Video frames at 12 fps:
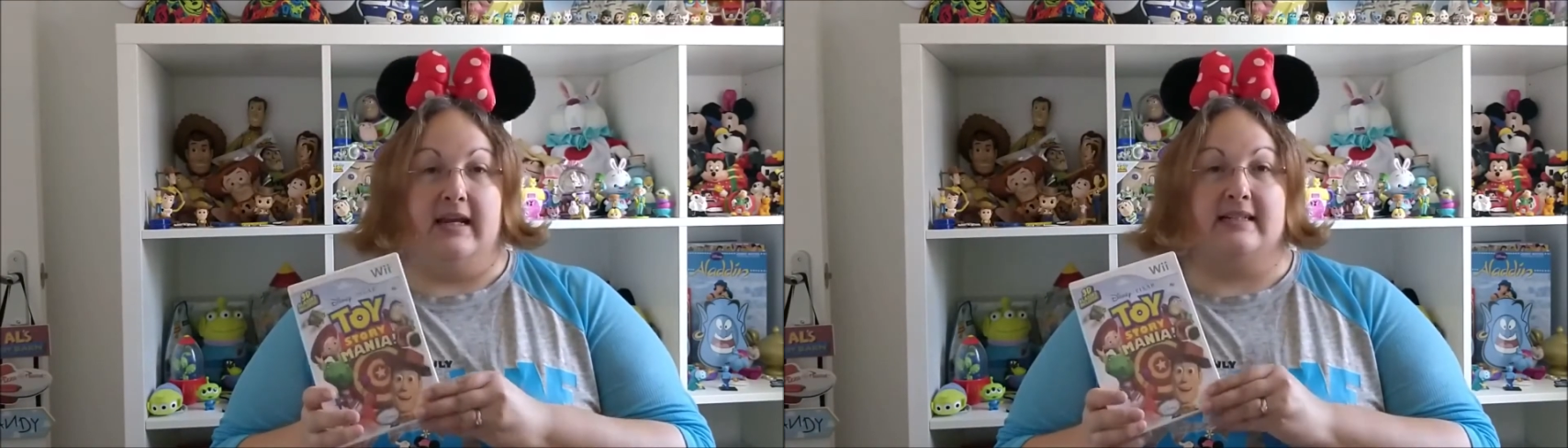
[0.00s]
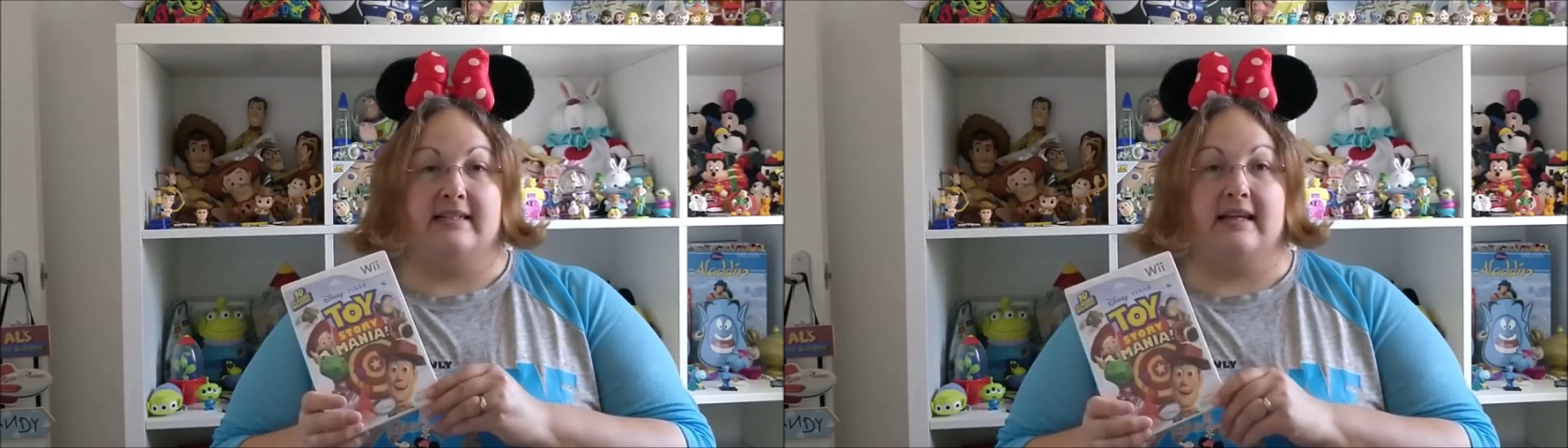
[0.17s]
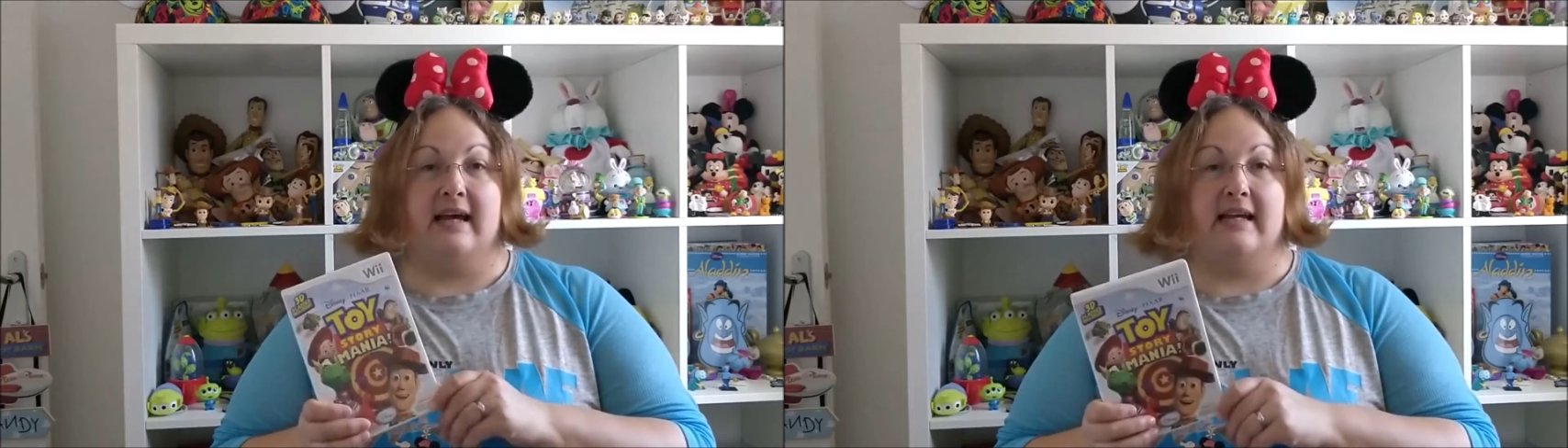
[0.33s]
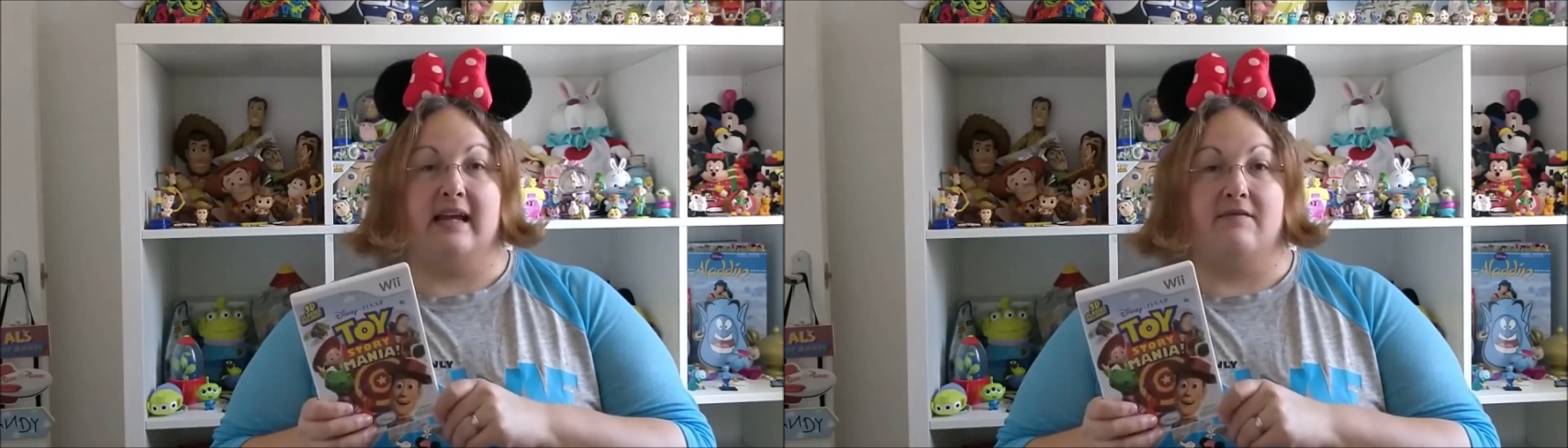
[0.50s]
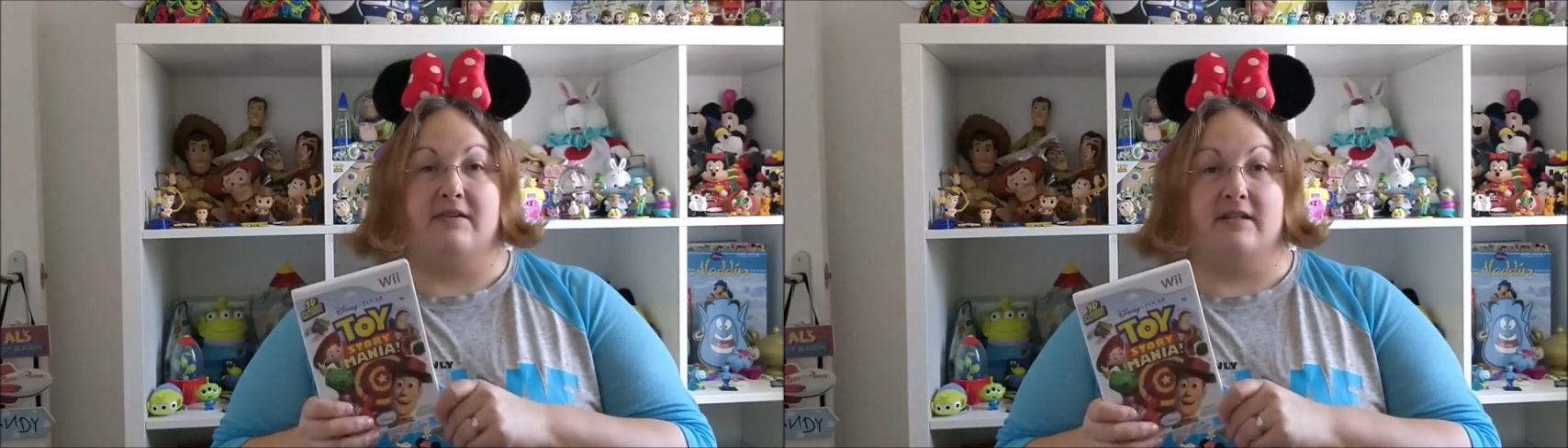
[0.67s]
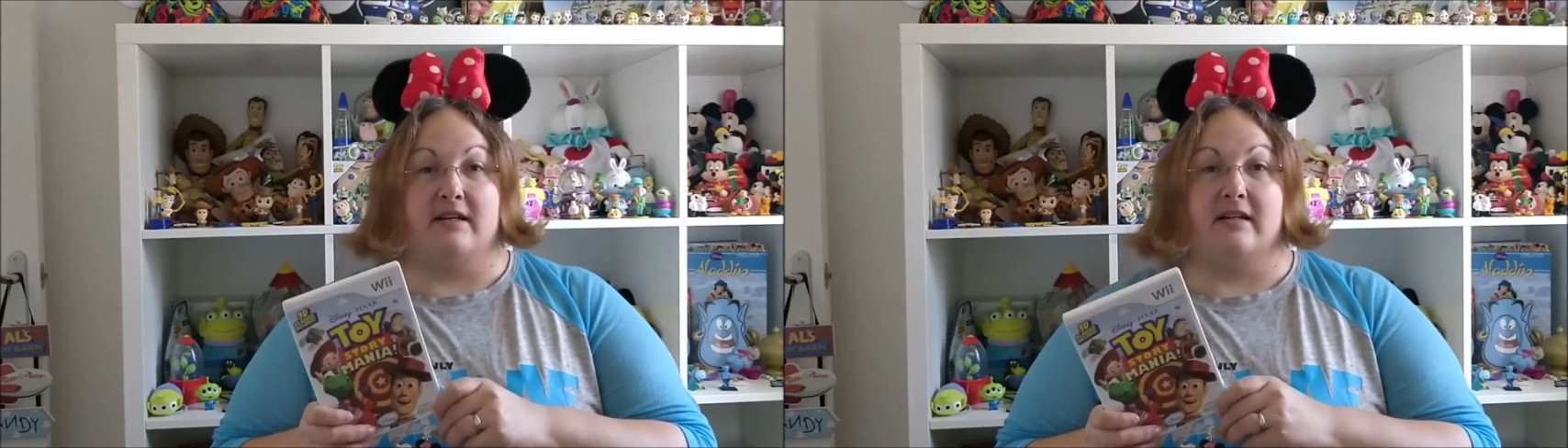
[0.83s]
It's sat and
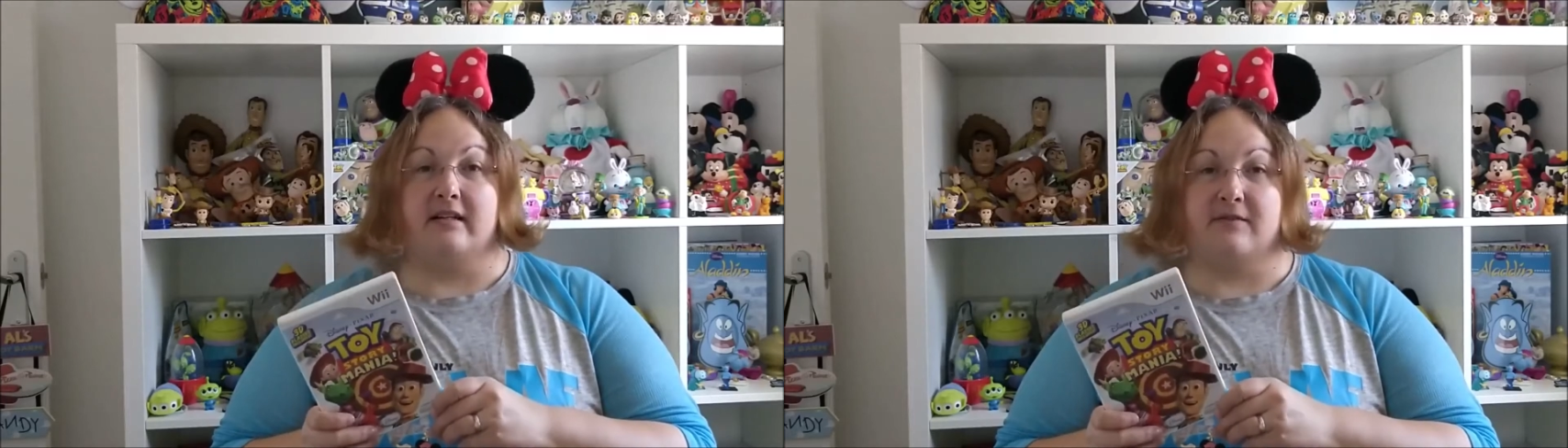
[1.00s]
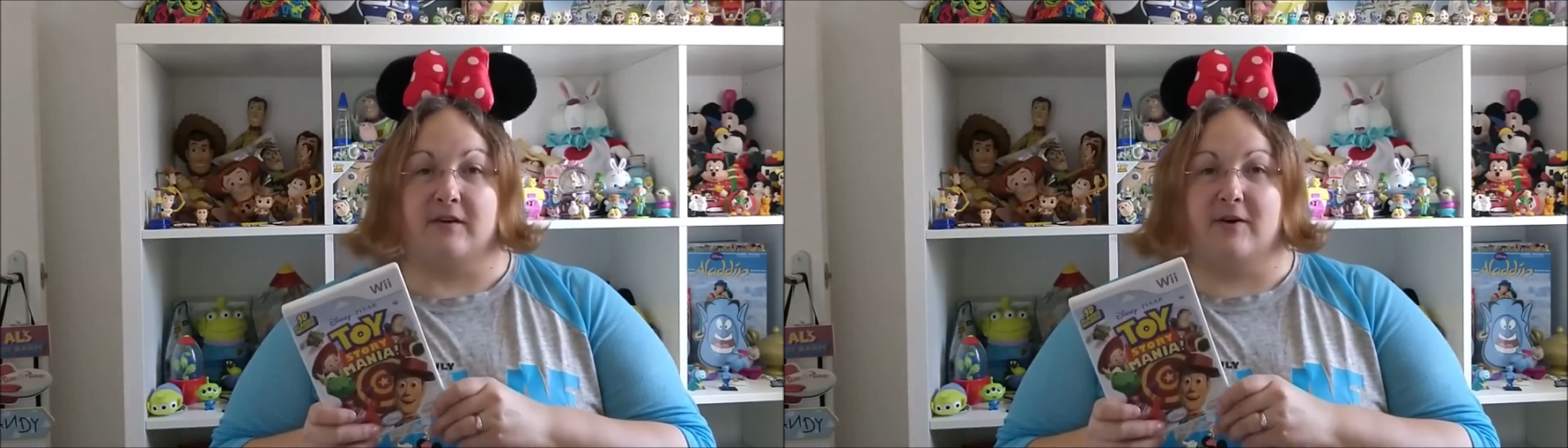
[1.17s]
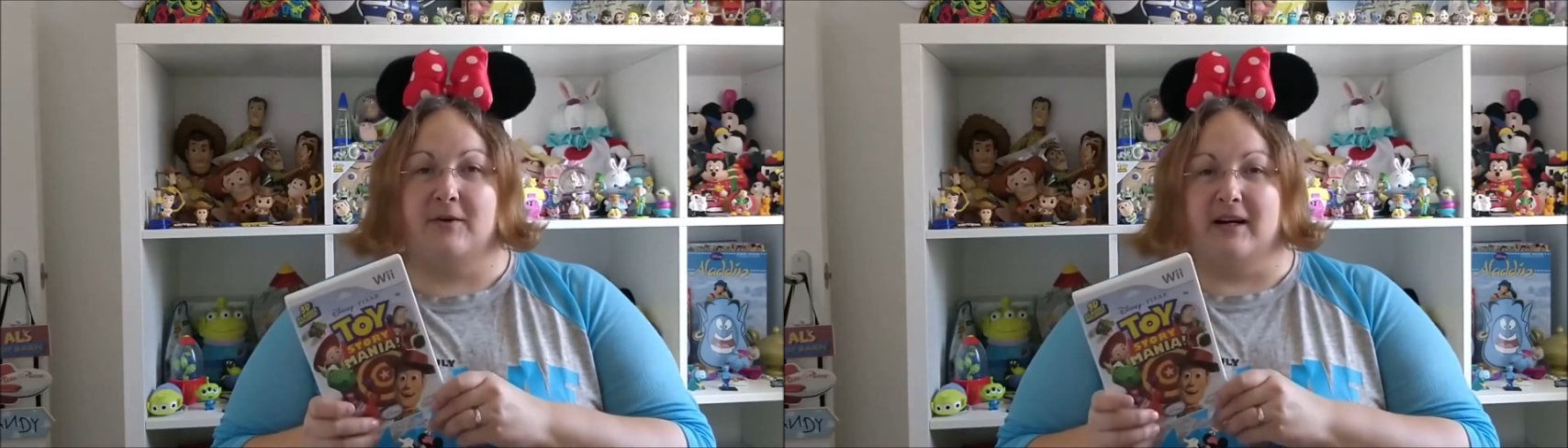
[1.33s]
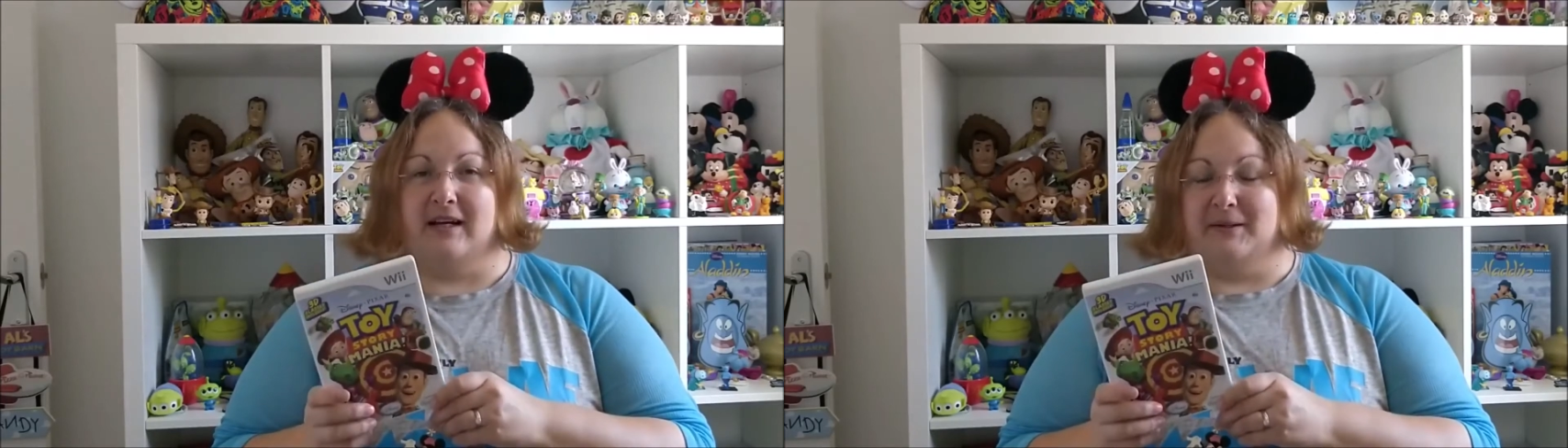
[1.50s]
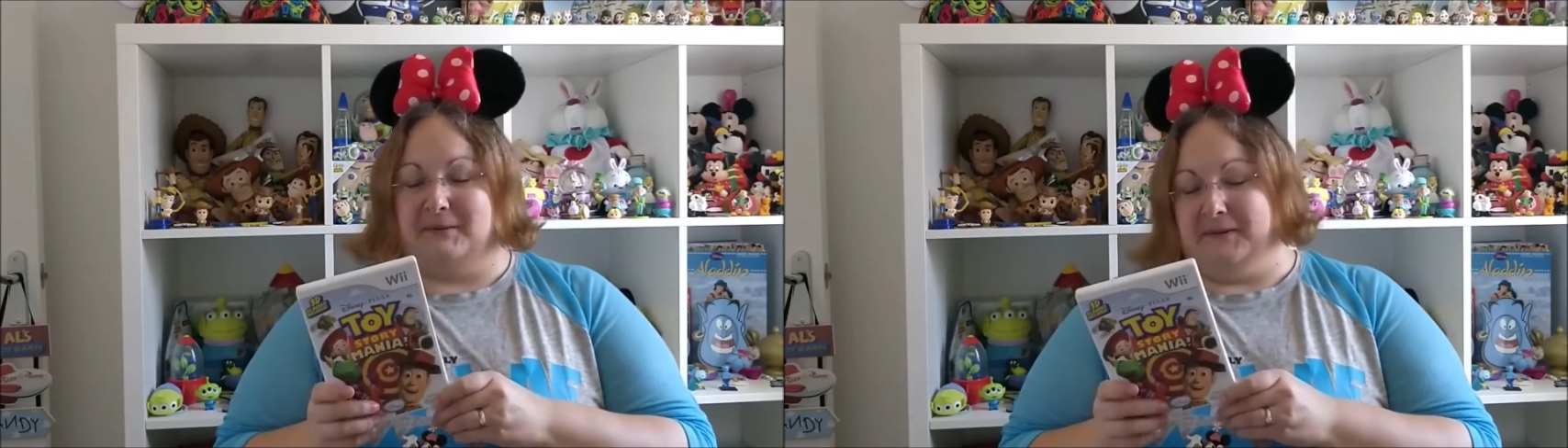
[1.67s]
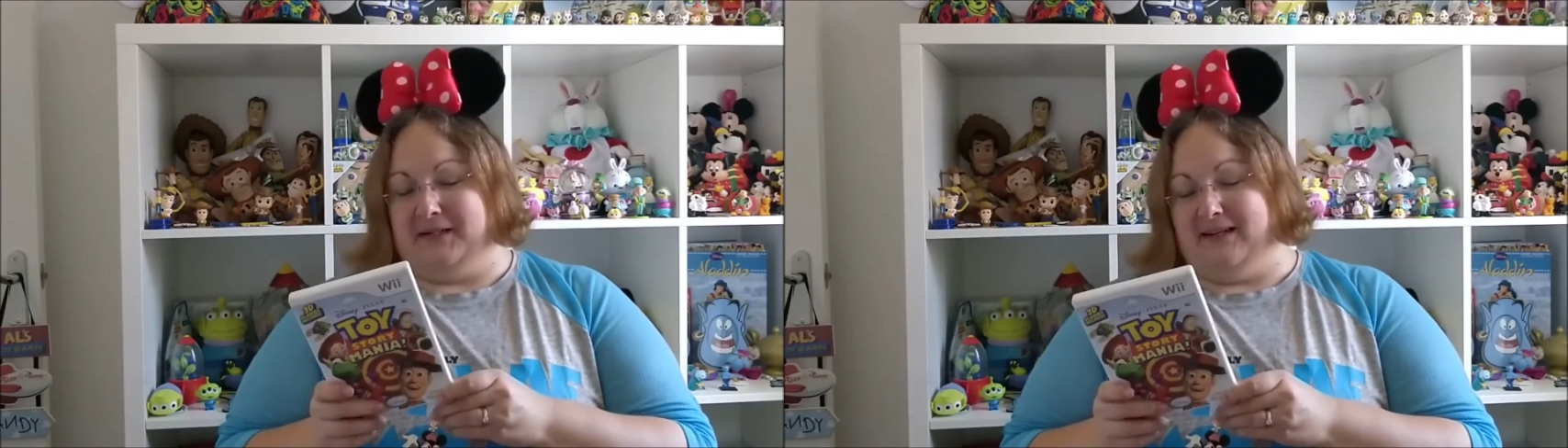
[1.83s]
gathered dust for quite
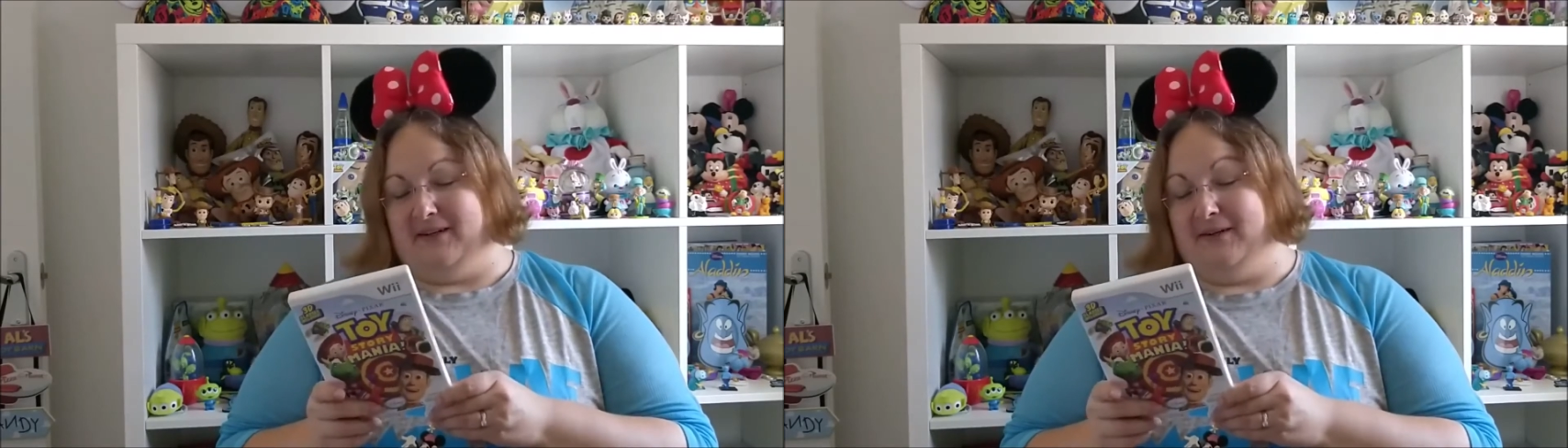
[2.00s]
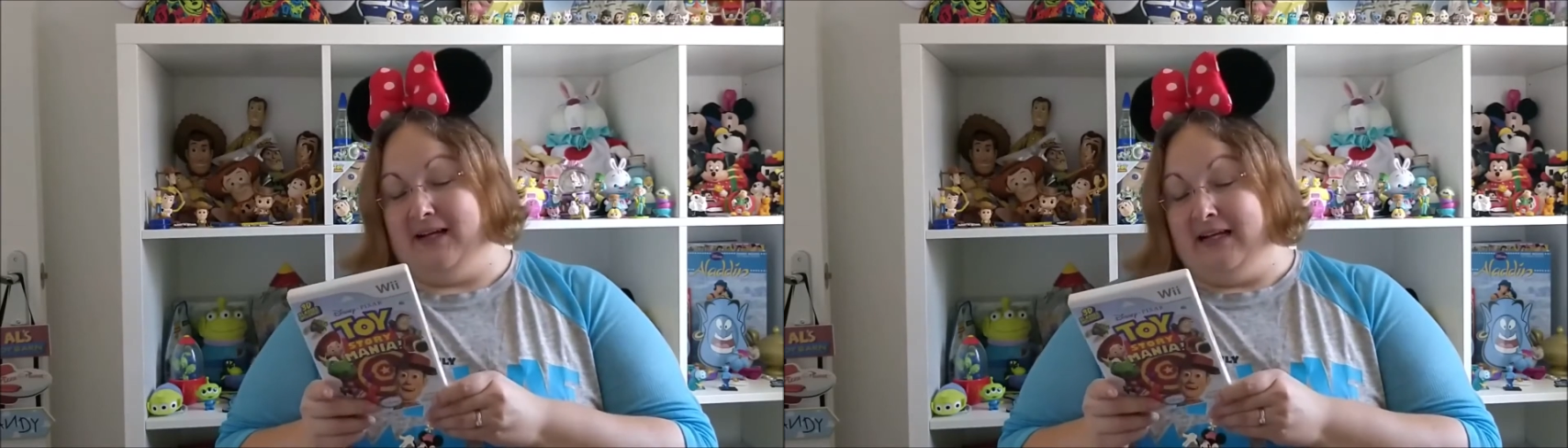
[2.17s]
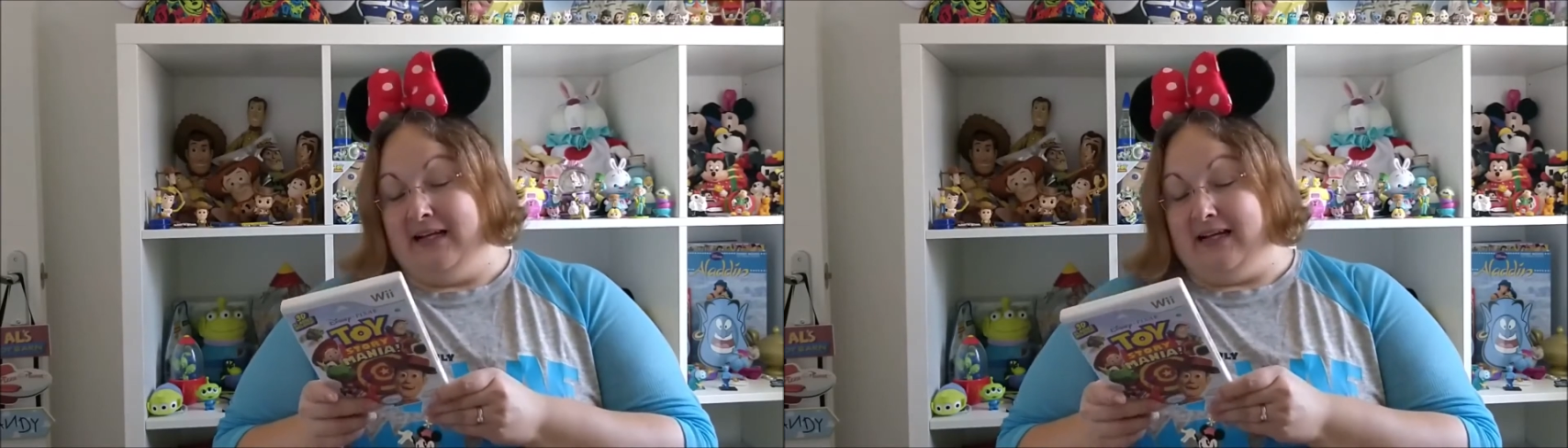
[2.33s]
a while.